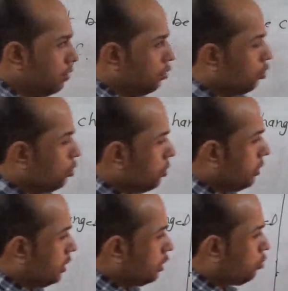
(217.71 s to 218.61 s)
So
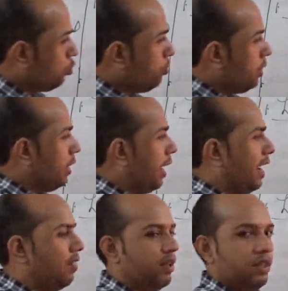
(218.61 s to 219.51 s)
this is to be
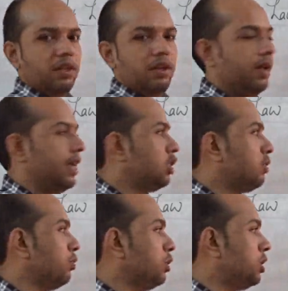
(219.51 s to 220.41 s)
add with rest
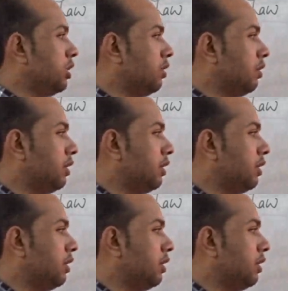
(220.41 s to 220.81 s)
position,